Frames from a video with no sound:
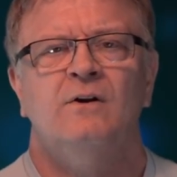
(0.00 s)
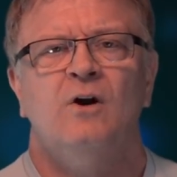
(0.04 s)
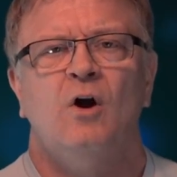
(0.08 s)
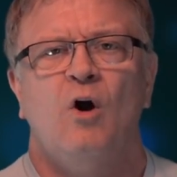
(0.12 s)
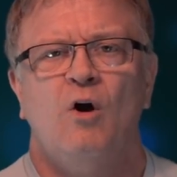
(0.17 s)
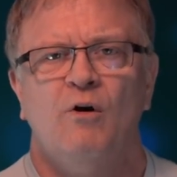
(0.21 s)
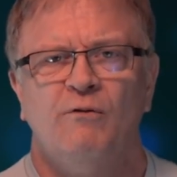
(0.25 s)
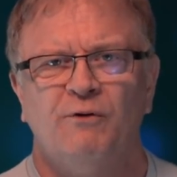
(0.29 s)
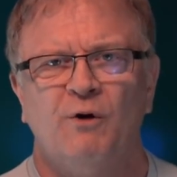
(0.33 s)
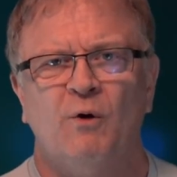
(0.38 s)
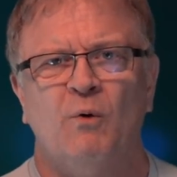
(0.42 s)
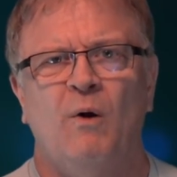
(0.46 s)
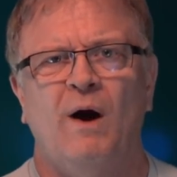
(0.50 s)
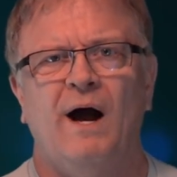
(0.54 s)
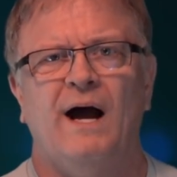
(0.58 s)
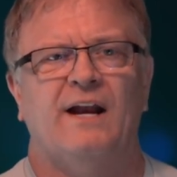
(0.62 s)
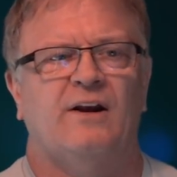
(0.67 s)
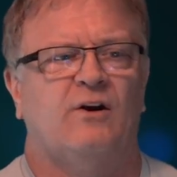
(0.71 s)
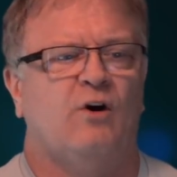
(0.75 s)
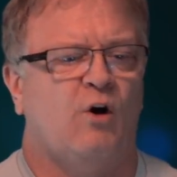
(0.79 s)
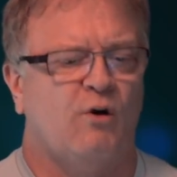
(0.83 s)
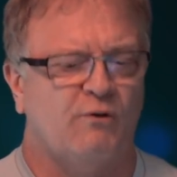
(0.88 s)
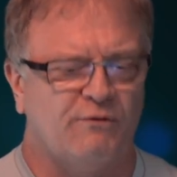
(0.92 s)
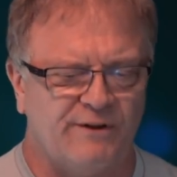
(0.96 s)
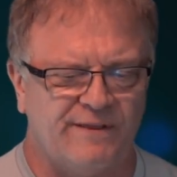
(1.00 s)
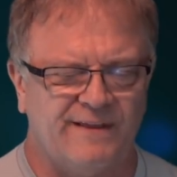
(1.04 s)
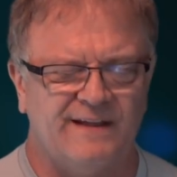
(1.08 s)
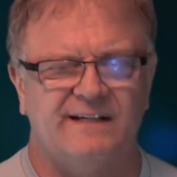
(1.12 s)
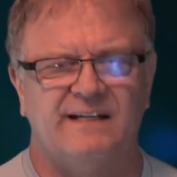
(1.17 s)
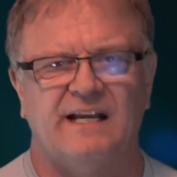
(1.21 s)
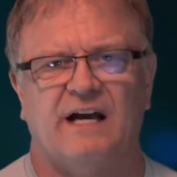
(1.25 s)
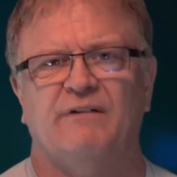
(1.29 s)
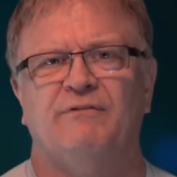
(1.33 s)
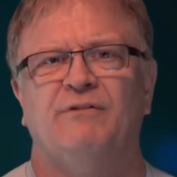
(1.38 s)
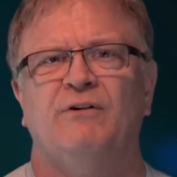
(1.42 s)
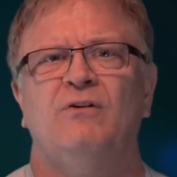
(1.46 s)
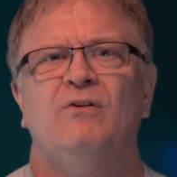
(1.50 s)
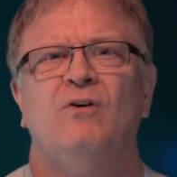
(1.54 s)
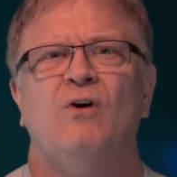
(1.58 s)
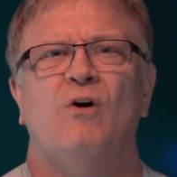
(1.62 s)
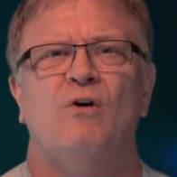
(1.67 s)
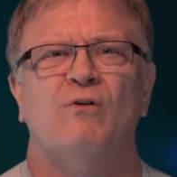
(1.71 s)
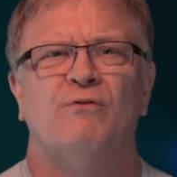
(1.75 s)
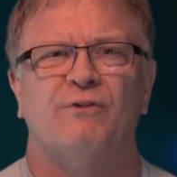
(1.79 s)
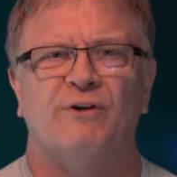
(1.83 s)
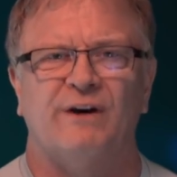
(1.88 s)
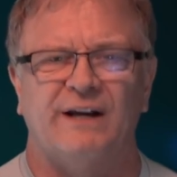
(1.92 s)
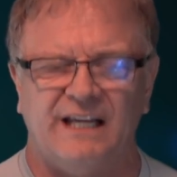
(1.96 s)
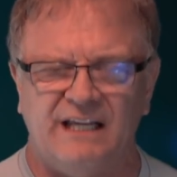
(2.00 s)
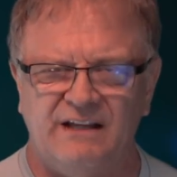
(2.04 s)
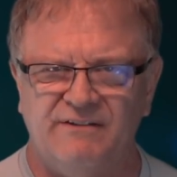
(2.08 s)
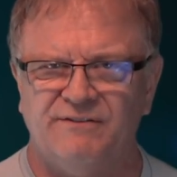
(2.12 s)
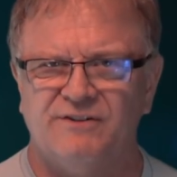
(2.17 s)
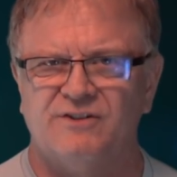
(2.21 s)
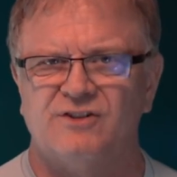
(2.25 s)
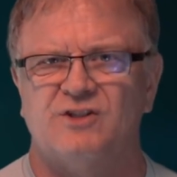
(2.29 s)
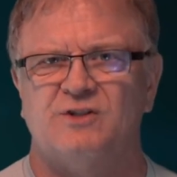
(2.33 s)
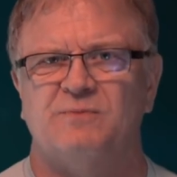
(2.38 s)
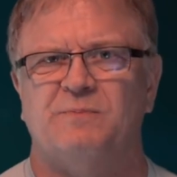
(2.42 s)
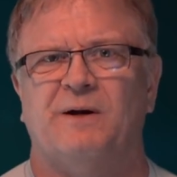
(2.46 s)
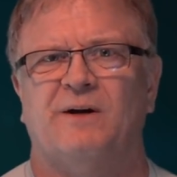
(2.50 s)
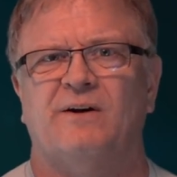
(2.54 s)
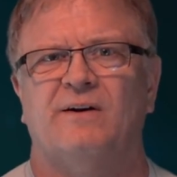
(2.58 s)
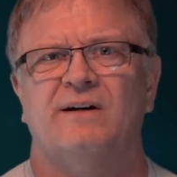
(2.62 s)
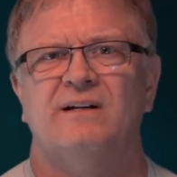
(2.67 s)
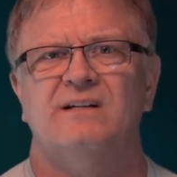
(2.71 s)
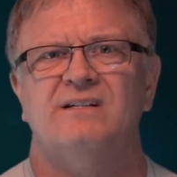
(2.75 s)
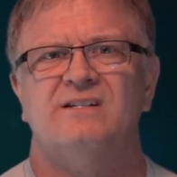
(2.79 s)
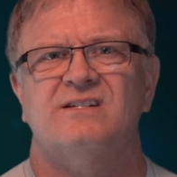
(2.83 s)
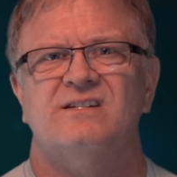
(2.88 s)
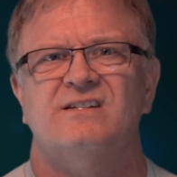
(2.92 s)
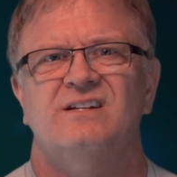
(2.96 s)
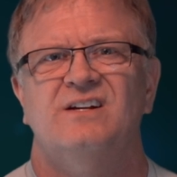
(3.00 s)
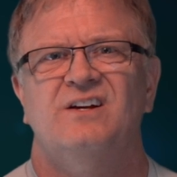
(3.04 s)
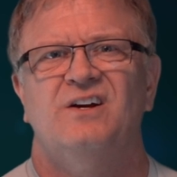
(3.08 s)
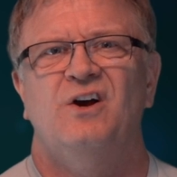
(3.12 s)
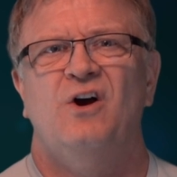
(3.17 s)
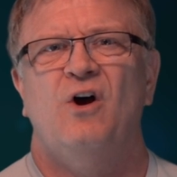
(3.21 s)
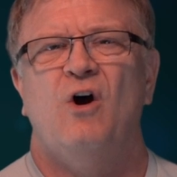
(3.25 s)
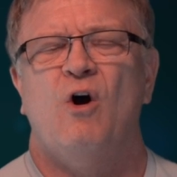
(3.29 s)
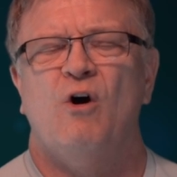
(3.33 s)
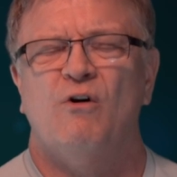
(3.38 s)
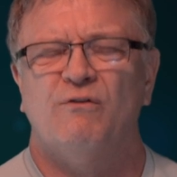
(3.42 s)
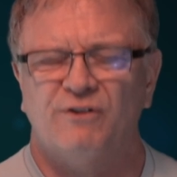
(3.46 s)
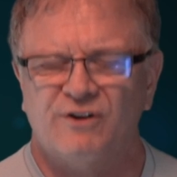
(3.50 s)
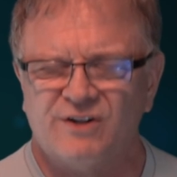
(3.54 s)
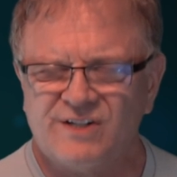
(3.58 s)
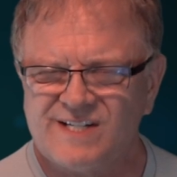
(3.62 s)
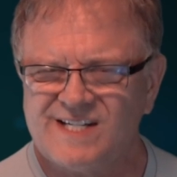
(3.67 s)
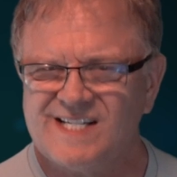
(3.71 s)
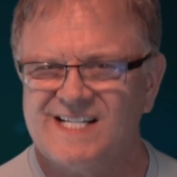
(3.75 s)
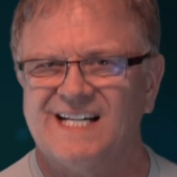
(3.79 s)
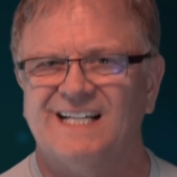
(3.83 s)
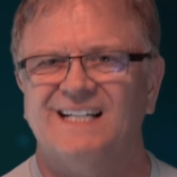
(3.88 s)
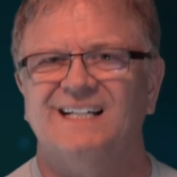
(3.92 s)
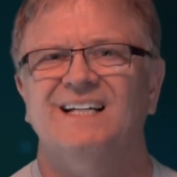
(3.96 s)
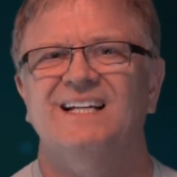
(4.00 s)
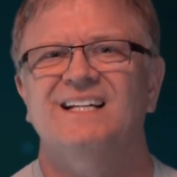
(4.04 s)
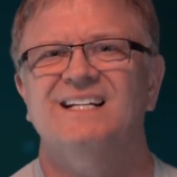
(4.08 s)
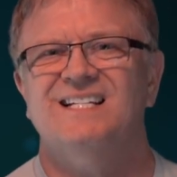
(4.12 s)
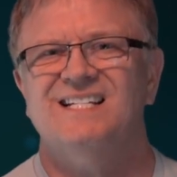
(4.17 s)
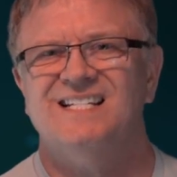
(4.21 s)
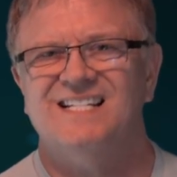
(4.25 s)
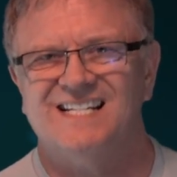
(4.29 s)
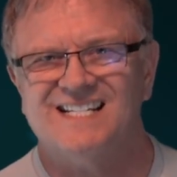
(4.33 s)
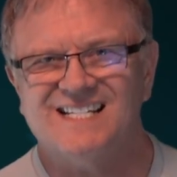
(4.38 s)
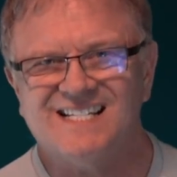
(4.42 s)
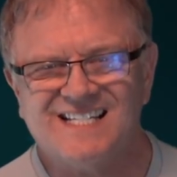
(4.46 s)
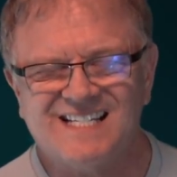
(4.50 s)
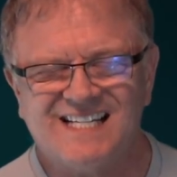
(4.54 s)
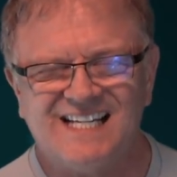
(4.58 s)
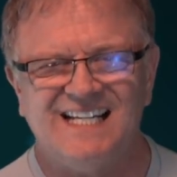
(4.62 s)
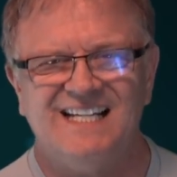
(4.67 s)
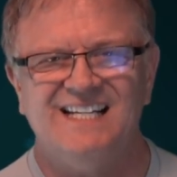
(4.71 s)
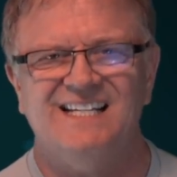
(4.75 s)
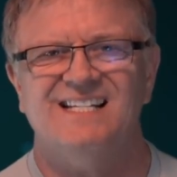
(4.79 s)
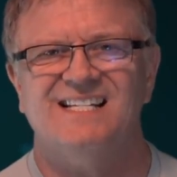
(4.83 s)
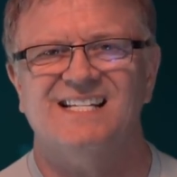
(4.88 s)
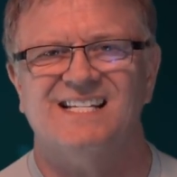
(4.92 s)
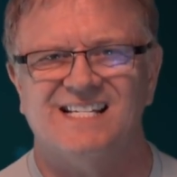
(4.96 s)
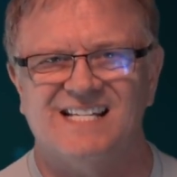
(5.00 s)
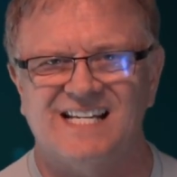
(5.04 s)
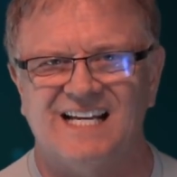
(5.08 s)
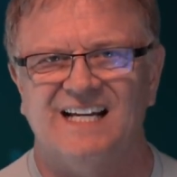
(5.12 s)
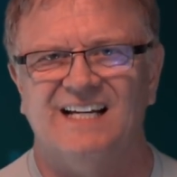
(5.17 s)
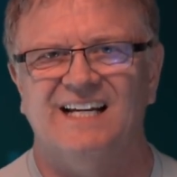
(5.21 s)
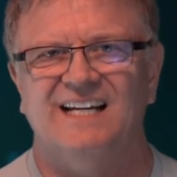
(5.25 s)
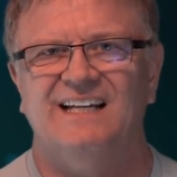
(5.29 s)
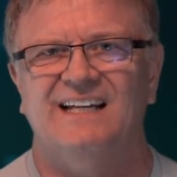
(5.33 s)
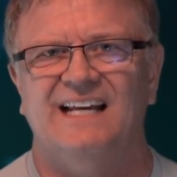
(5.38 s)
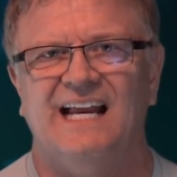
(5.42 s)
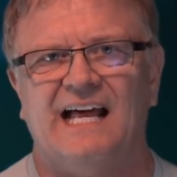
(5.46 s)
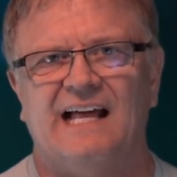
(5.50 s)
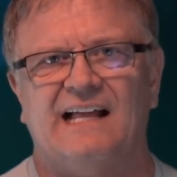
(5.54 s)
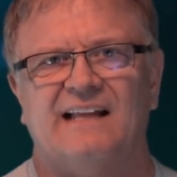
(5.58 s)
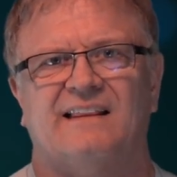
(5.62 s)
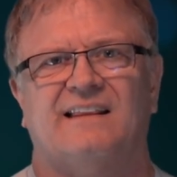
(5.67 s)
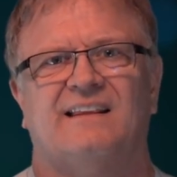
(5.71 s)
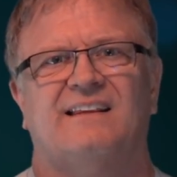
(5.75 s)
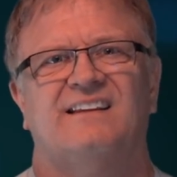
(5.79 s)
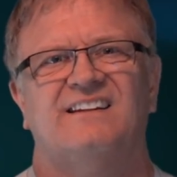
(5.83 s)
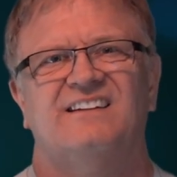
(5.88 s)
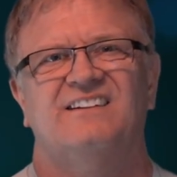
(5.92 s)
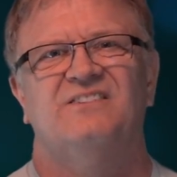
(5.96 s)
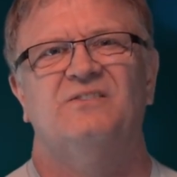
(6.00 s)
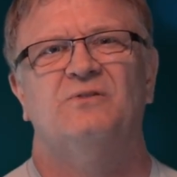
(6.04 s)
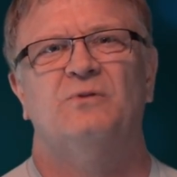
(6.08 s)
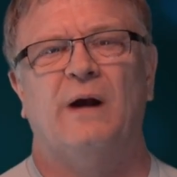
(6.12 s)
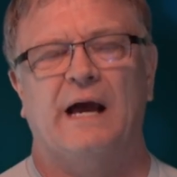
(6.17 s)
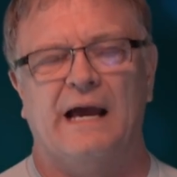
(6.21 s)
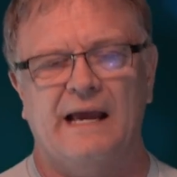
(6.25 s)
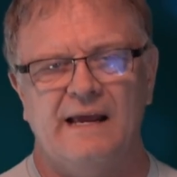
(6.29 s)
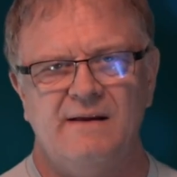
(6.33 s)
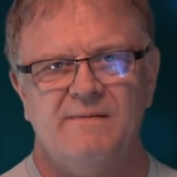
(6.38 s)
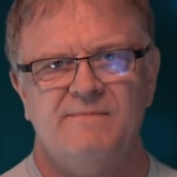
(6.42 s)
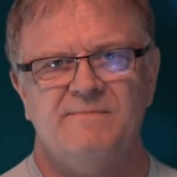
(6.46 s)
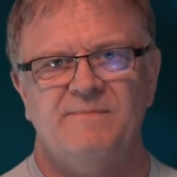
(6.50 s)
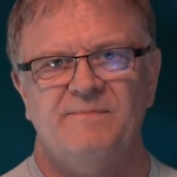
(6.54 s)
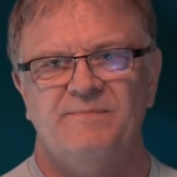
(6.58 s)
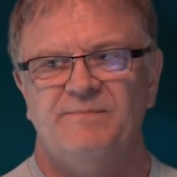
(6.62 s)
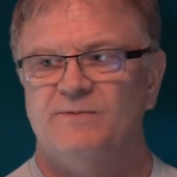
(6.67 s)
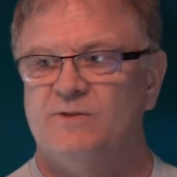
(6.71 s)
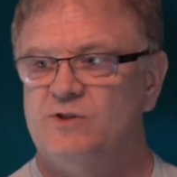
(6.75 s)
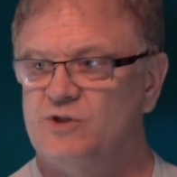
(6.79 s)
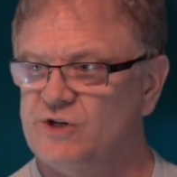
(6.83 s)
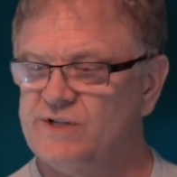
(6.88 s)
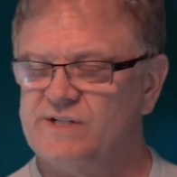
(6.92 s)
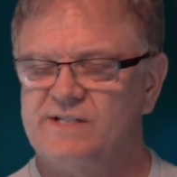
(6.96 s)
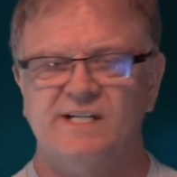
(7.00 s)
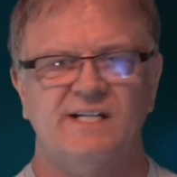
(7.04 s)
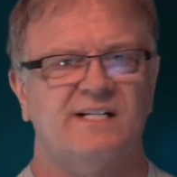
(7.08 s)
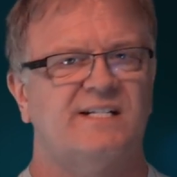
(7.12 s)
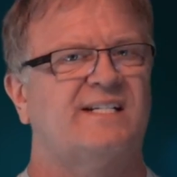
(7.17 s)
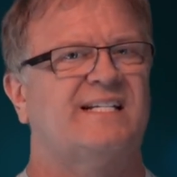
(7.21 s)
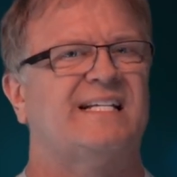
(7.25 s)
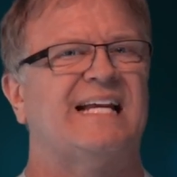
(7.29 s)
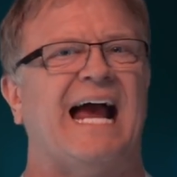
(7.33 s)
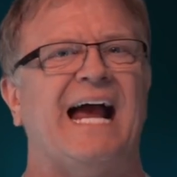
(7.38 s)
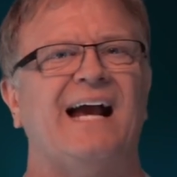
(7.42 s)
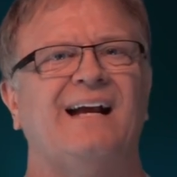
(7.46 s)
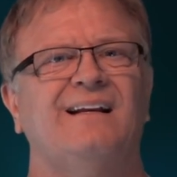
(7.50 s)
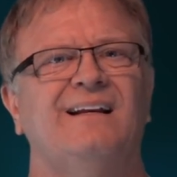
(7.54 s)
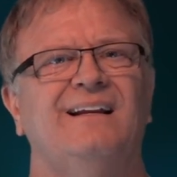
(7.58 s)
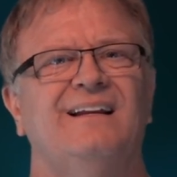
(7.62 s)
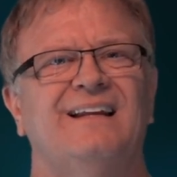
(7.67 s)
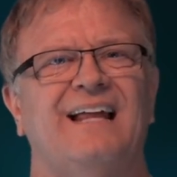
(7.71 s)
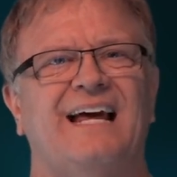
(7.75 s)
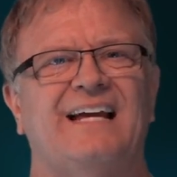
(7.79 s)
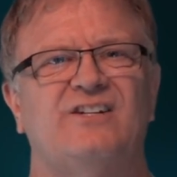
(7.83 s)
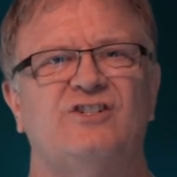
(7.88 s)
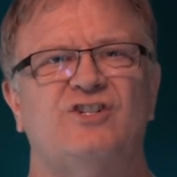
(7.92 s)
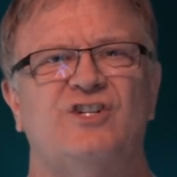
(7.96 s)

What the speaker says: Over what? Over the devil, over evil spirits, over sickness, disease, sin, and death. Right? Just exactly like